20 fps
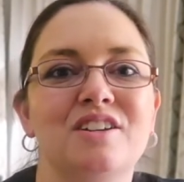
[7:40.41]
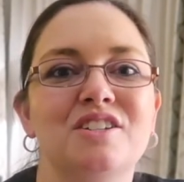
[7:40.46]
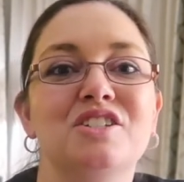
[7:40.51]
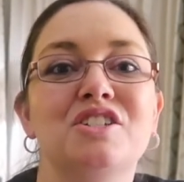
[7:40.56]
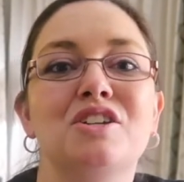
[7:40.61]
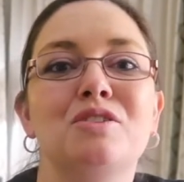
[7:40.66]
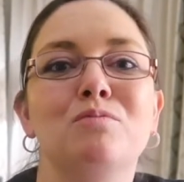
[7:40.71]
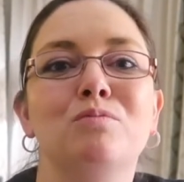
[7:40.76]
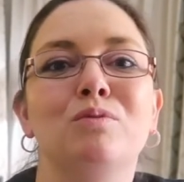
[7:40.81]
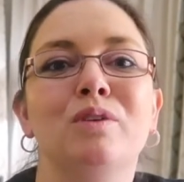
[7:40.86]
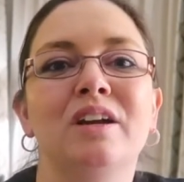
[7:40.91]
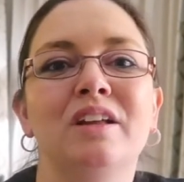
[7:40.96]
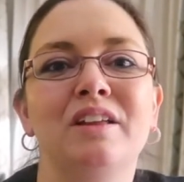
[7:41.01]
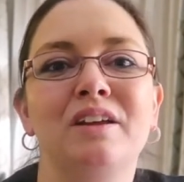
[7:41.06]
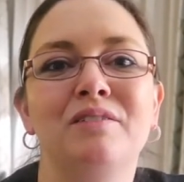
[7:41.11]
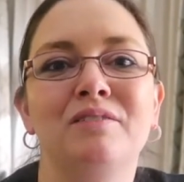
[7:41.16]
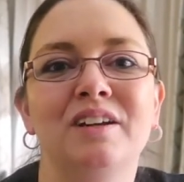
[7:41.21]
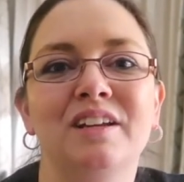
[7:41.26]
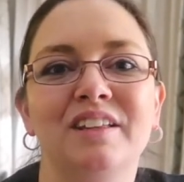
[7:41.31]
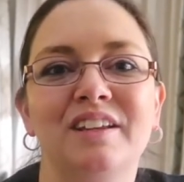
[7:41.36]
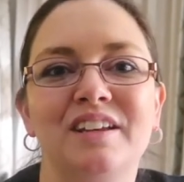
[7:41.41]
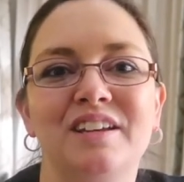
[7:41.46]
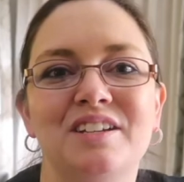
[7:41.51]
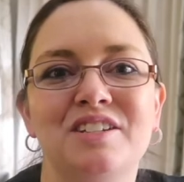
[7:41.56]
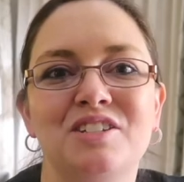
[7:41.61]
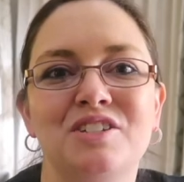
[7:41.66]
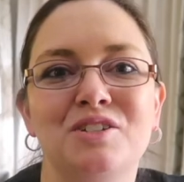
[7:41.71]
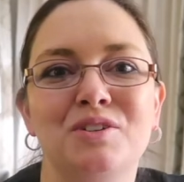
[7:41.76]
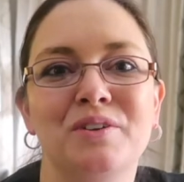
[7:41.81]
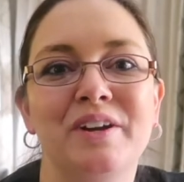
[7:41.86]
And she really, really
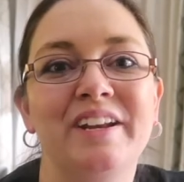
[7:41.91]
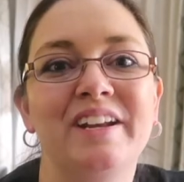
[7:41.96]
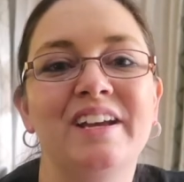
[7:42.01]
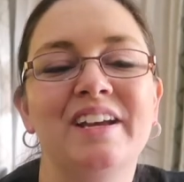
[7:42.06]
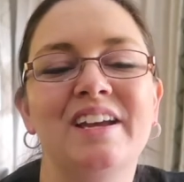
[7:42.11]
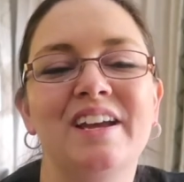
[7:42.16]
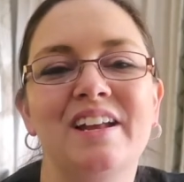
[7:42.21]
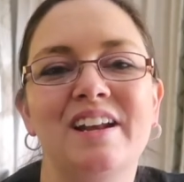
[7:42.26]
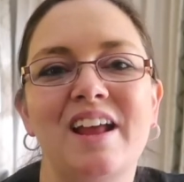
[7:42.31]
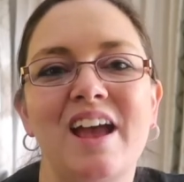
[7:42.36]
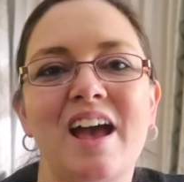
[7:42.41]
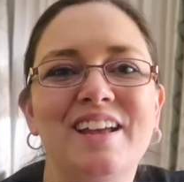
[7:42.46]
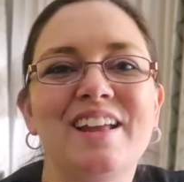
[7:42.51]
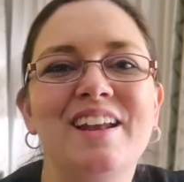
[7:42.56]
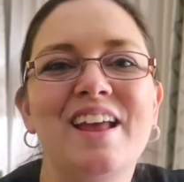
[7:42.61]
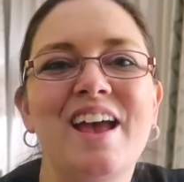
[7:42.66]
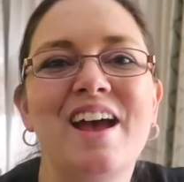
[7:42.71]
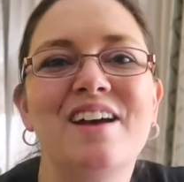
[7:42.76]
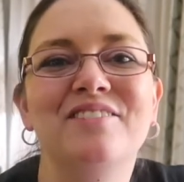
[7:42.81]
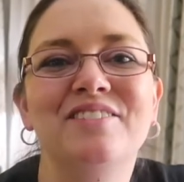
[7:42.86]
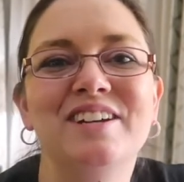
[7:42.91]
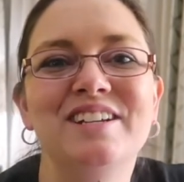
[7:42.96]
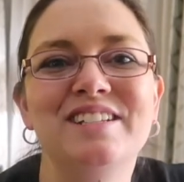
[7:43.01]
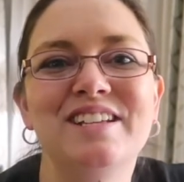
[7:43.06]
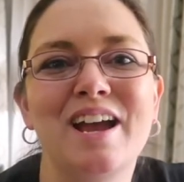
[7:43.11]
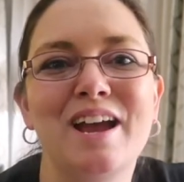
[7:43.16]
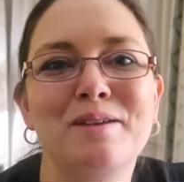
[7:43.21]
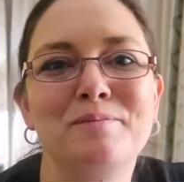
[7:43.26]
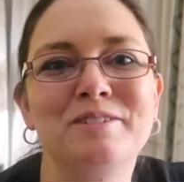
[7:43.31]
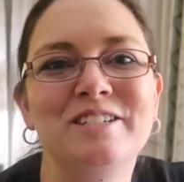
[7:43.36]
enjoyed it. And every
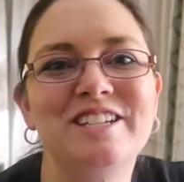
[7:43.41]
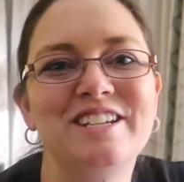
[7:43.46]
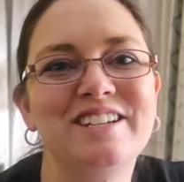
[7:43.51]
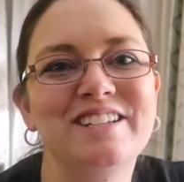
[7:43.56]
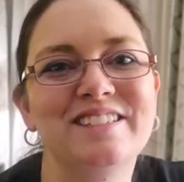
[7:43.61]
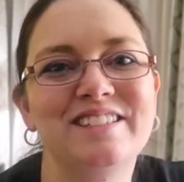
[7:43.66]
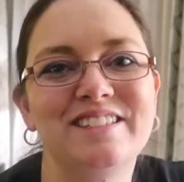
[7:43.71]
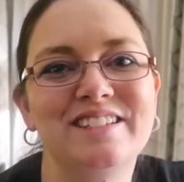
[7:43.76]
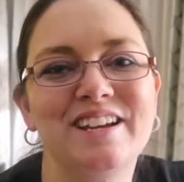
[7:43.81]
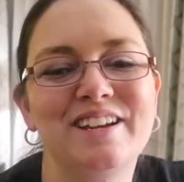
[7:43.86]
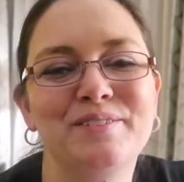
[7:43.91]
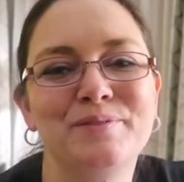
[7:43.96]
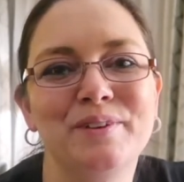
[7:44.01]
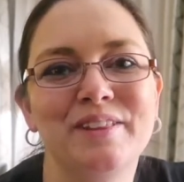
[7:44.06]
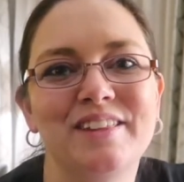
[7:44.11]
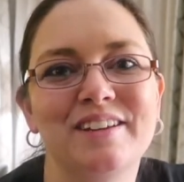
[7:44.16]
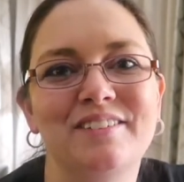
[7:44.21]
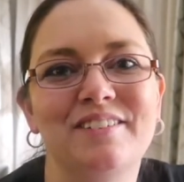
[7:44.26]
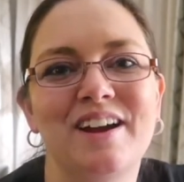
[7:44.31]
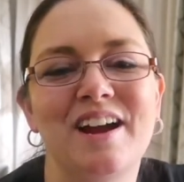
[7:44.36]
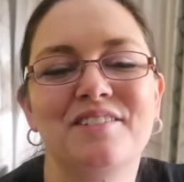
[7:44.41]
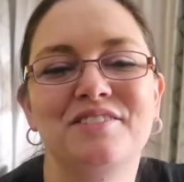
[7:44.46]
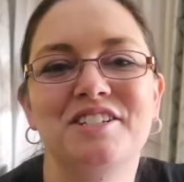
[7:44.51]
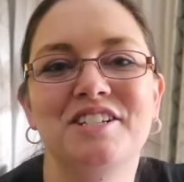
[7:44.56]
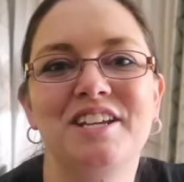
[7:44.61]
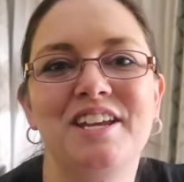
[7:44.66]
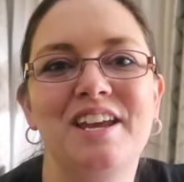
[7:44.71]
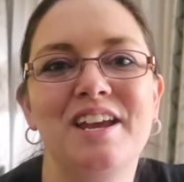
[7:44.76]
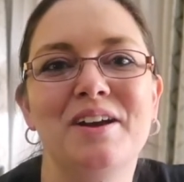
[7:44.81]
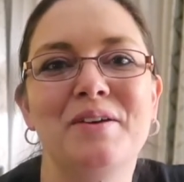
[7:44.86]
time she gets done with the craft,
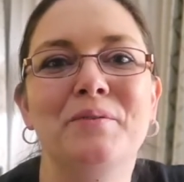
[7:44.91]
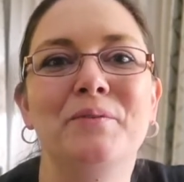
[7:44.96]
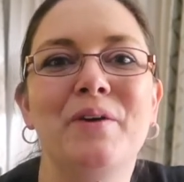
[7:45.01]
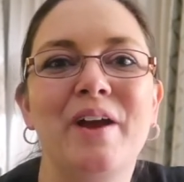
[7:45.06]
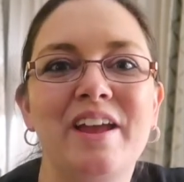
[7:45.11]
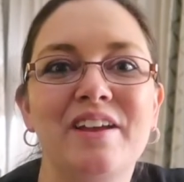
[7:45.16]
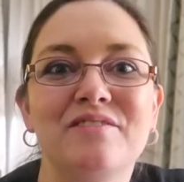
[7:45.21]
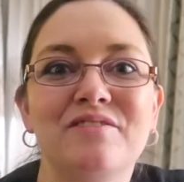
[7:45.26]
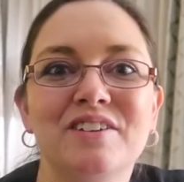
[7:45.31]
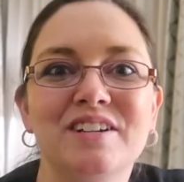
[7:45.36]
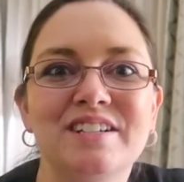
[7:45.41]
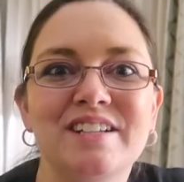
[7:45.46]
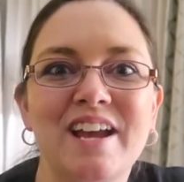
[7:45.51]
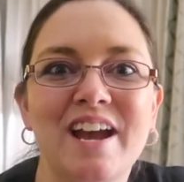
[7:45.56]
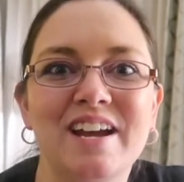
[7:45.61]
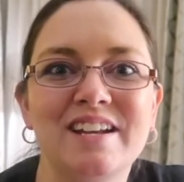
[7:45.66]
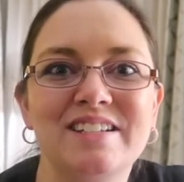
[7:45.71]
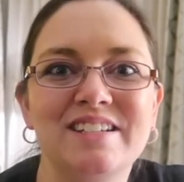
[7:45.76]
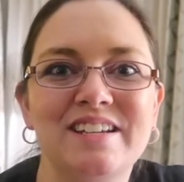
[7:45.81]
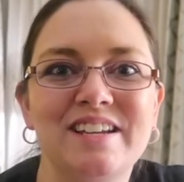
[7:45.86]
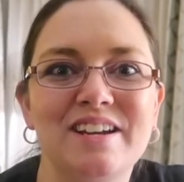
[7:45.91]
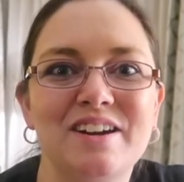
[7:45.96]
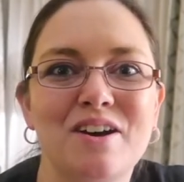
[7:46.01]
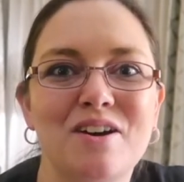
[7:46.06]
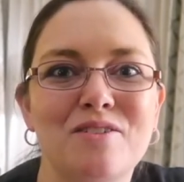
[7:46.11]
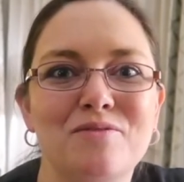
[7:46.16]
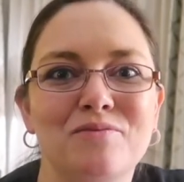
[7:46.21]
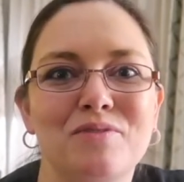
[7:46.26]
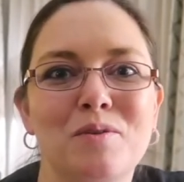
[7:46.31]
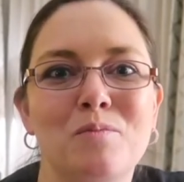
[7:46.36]
she can't wait for Dad to get
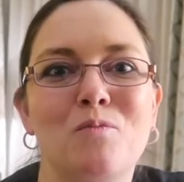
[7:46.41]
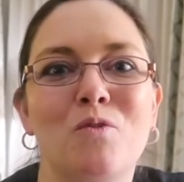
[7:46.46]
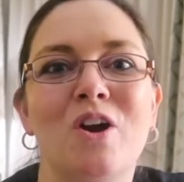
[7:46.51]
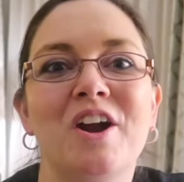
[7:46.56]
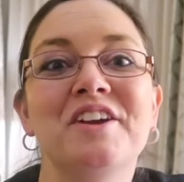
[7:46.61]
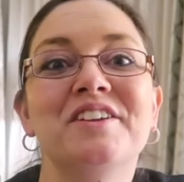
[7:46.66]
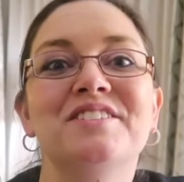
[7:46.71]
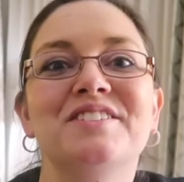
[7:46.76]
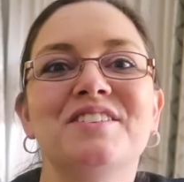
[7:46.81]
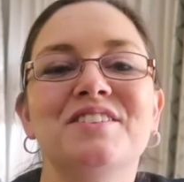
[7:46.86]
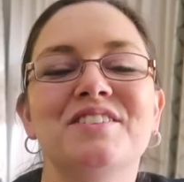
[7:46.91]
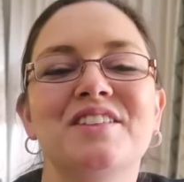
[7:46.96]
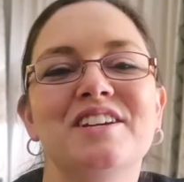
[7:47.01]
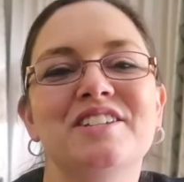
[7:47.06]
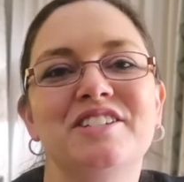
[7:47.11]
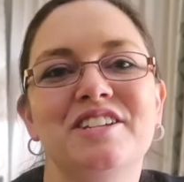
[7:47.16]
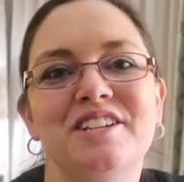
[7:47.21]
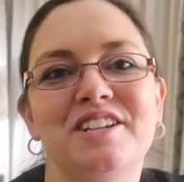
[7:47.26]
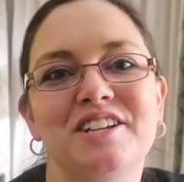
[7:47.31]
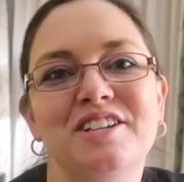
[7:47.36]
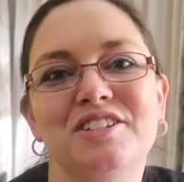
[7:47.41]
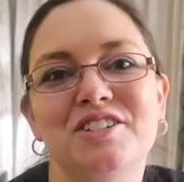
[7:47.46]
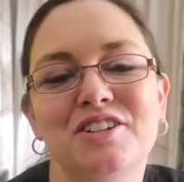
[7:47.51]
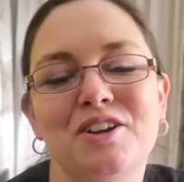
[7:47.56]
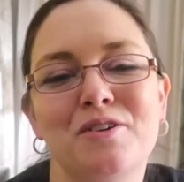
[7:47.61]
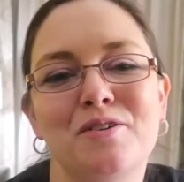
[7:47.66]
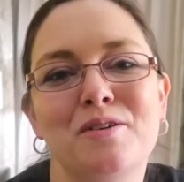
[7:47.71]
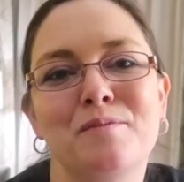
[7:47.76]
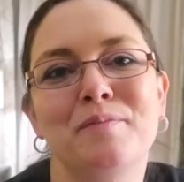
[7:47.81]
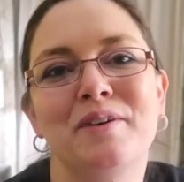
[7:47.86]
home from work so that she can
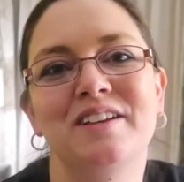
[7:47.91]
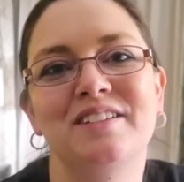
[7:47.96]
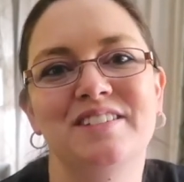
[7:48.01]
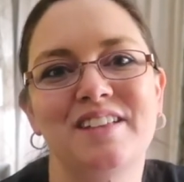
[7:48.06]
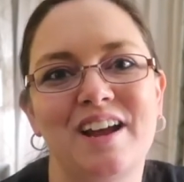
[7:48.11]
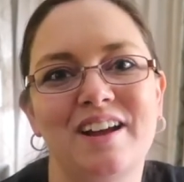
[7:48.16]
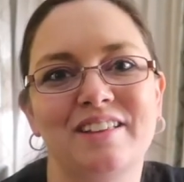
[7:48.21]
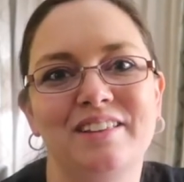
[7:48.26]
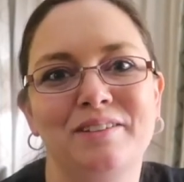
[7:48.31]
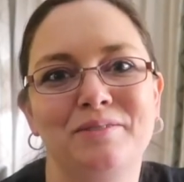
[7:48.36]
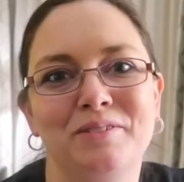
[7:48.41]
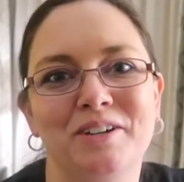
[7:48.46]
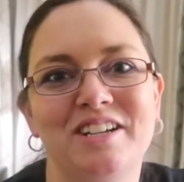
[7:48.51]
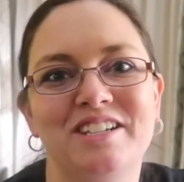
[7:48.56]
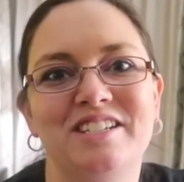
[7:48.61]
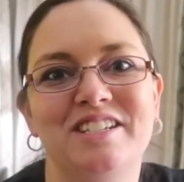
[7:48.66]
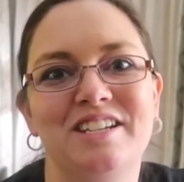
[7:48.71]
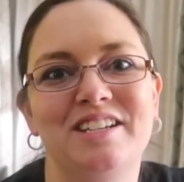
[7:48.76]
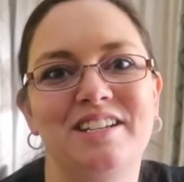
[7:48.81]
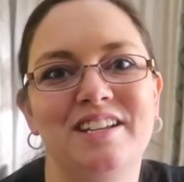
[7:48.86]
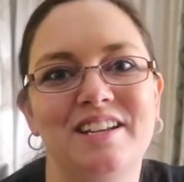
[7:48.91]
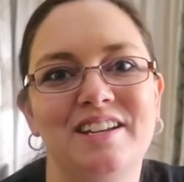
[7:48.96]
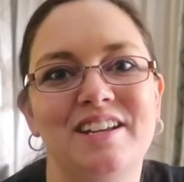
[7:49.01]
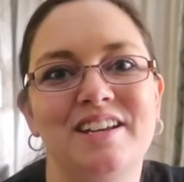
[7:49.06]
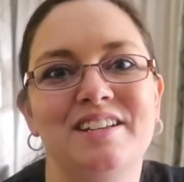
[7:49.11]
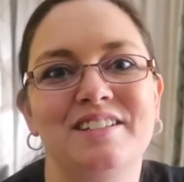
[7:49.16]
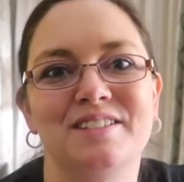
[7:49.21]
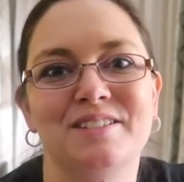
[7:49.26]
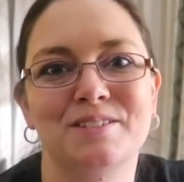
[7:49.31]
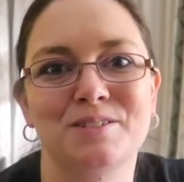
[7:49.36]
show him exactly what she did
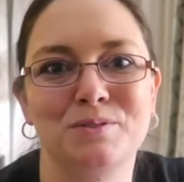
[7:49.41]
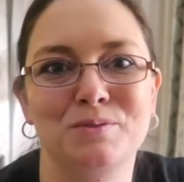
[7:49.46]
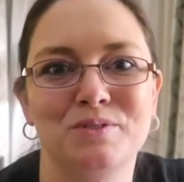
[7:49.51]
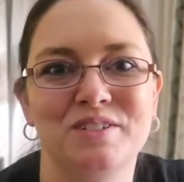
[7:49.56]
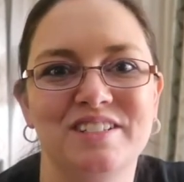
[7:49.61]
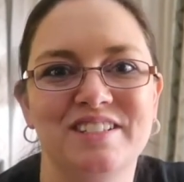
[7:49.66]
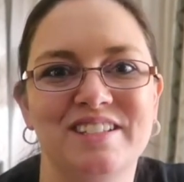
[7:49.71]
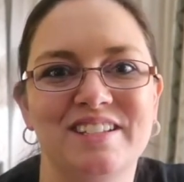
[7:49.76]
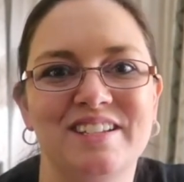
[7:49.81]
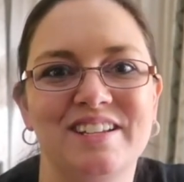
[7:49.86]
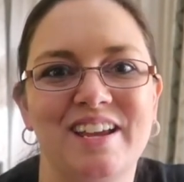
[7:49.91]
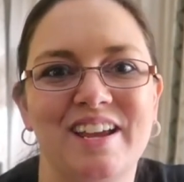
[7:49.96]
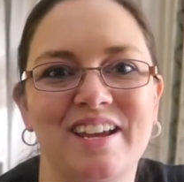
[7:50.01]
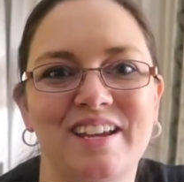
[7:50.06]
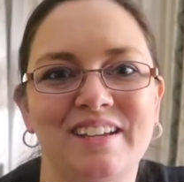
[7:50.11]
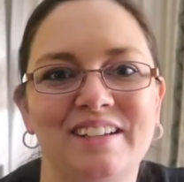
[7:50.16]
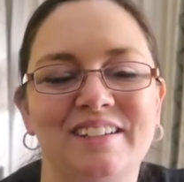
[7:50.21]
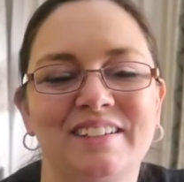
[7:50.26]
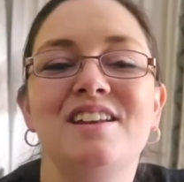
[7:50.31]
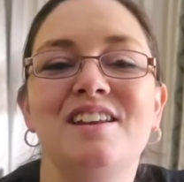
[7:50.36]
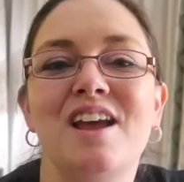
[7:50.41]
in school today.